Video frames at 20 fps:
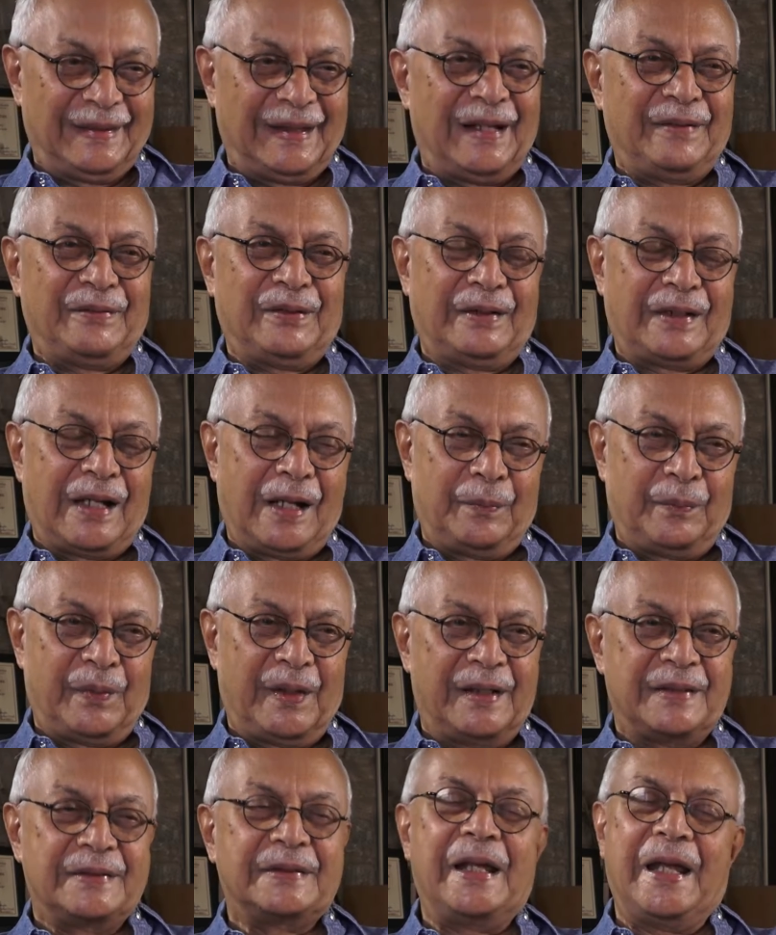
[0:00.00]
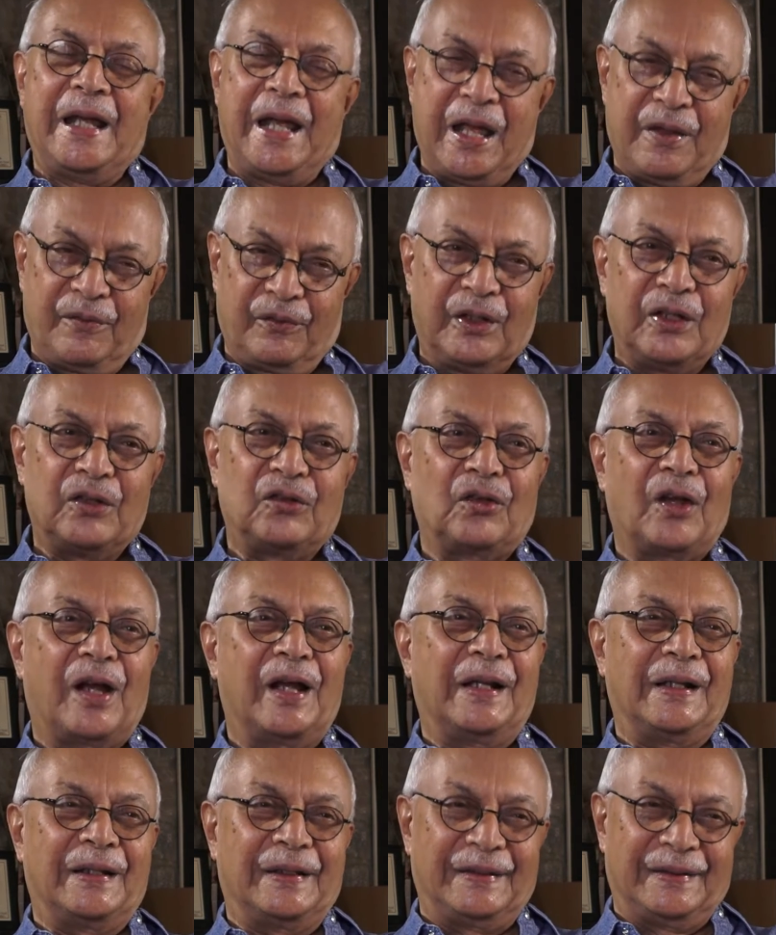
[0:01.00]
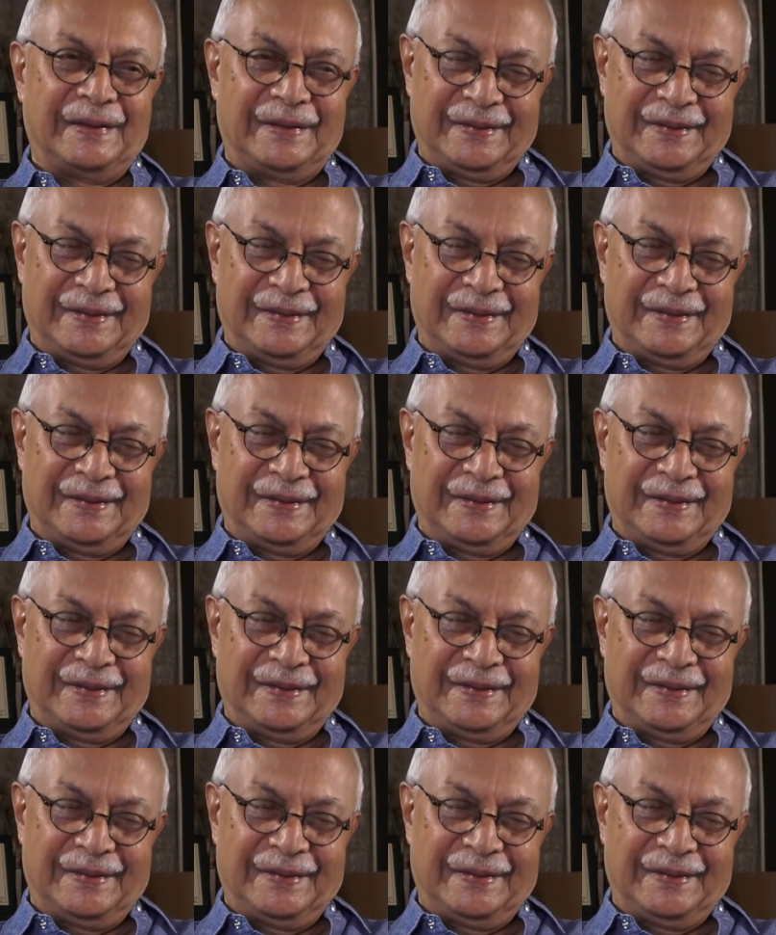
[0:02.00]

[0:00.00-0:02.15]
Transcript: have to tell parents, every child